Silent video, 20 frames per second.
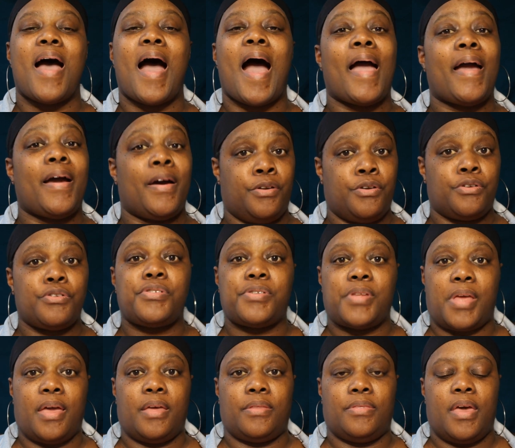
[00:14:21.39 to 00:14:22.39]
I
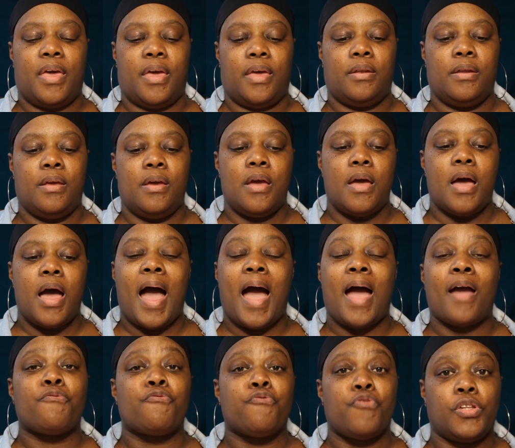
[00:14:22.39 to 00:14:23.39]
understand that.
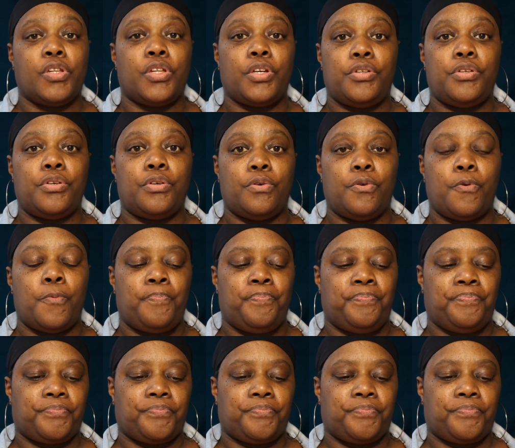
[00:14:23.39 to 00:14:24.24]
I really do.